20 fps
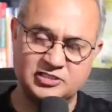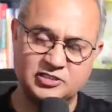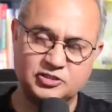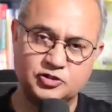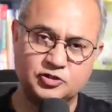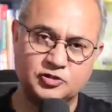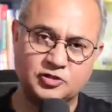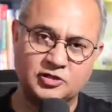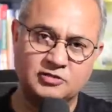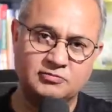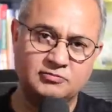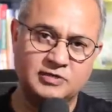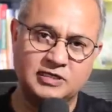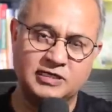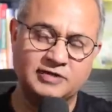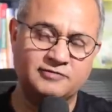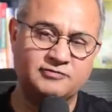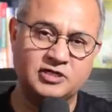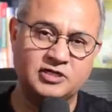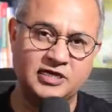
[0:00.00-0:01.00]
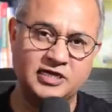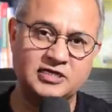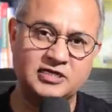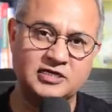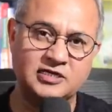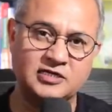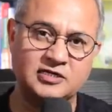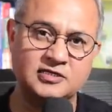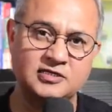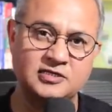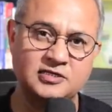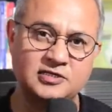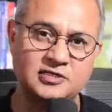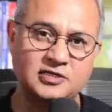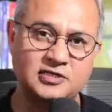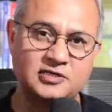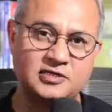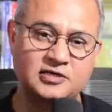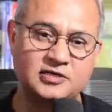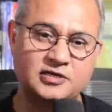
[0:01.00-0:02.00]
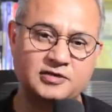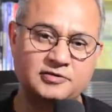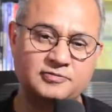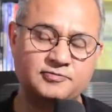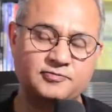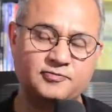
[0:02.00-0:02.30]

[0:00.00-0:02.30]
should give the data uh,